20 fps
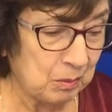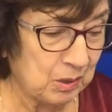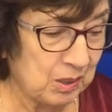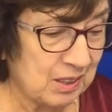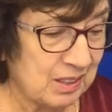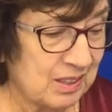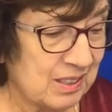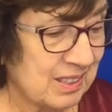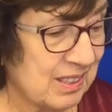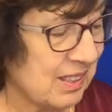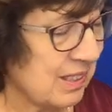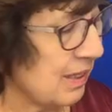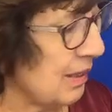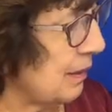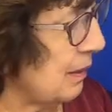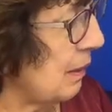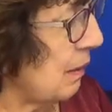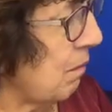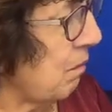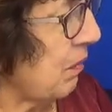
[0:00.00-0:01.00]
words.
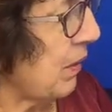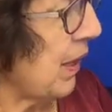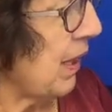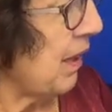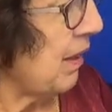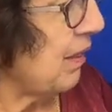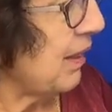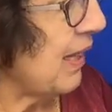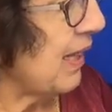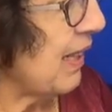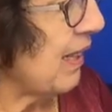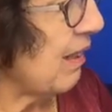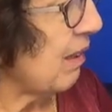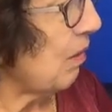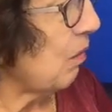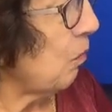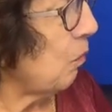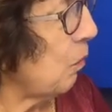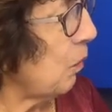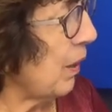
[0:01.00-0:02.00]
The
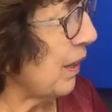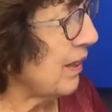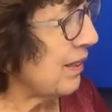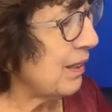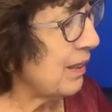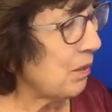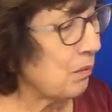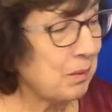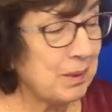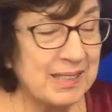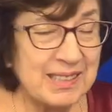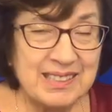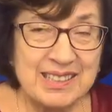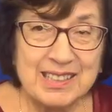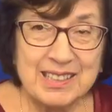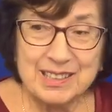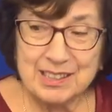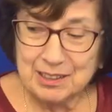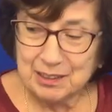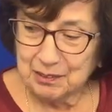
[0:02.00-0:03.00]
one that we
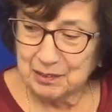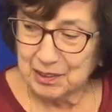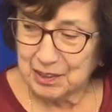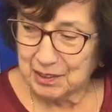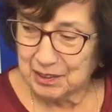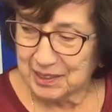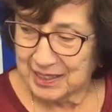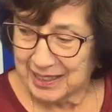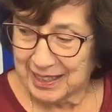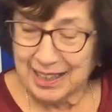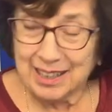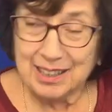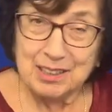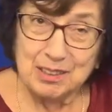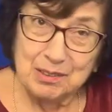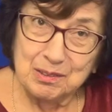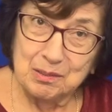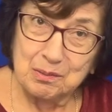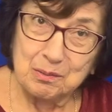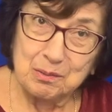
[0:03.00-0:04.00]
did at the very
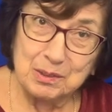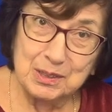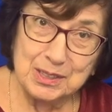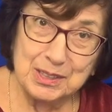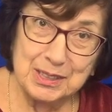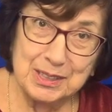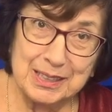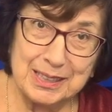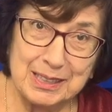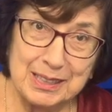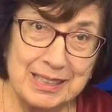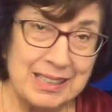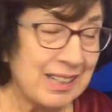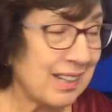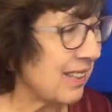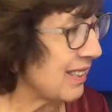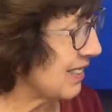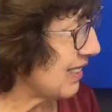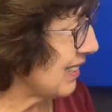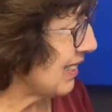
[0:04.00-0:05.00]
end was the
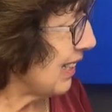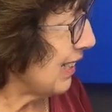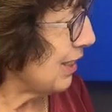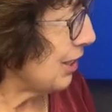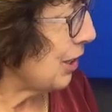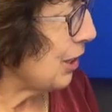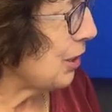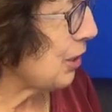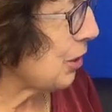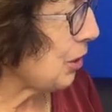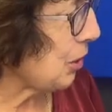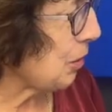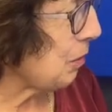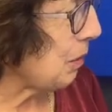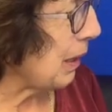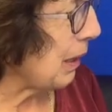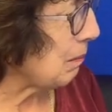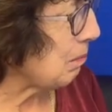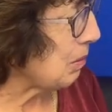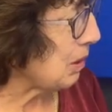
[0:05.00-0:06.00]
sentence
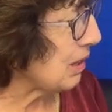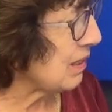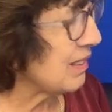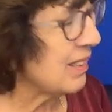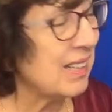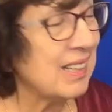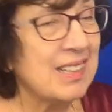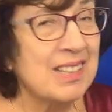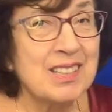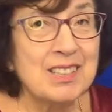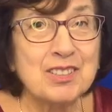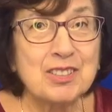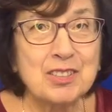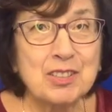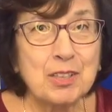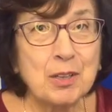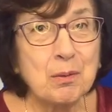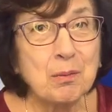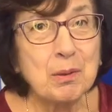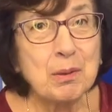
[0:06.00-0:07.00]
scramble.
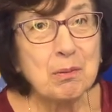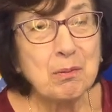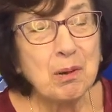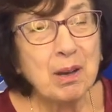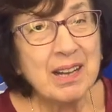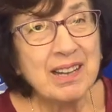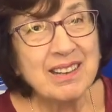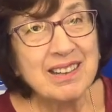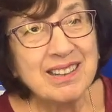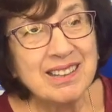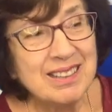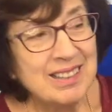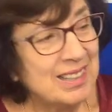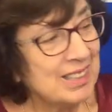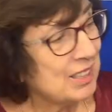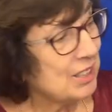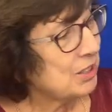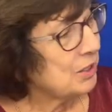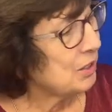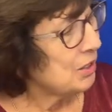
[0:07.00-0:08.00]
So we want
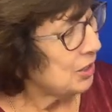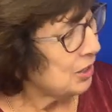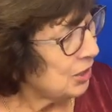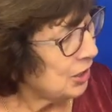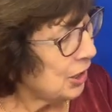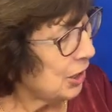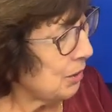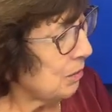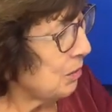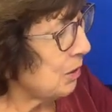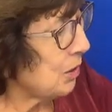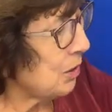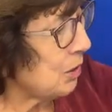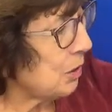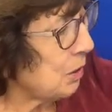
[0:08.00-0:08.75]
children